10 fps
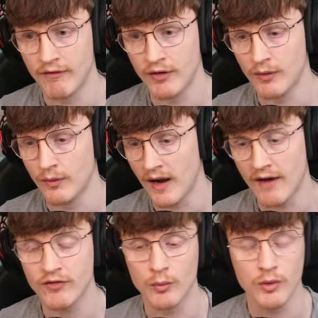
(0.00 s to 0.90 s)
If you,
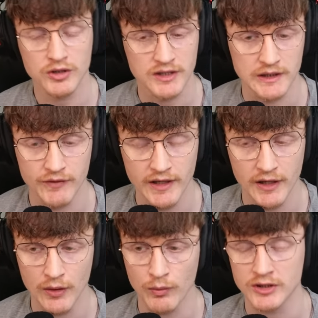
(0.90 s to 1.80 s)
after watching this
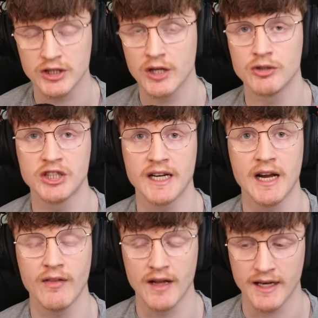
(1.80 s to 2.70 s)
video, want to go check
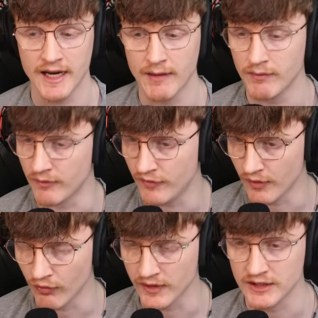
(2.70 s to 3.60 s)
out that game, then
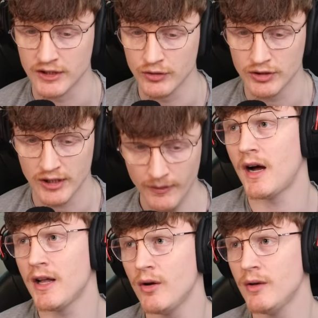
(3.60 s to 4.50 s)
feel free to do so.
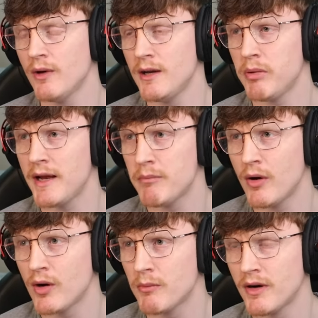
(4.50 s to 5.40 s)
I only really played
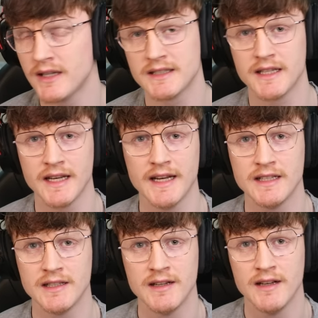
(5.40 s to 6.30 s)
Pokemon as a
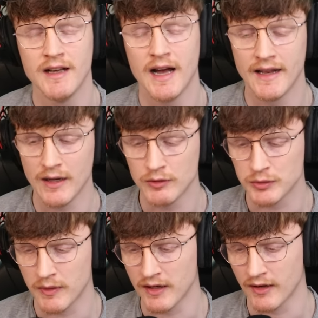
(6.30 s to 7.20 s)
kid, and that was
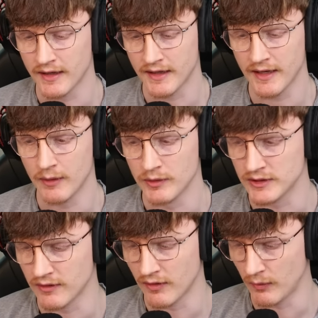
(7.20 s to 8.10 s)
when like it was
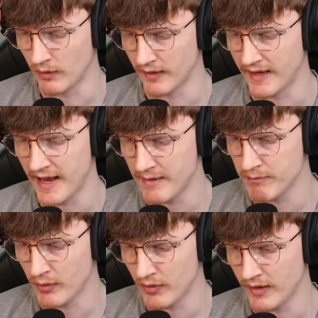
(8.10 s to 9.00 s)
on like what
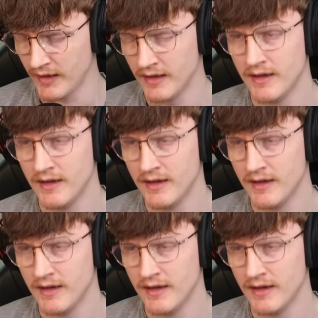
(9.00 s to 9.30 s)
Game Boy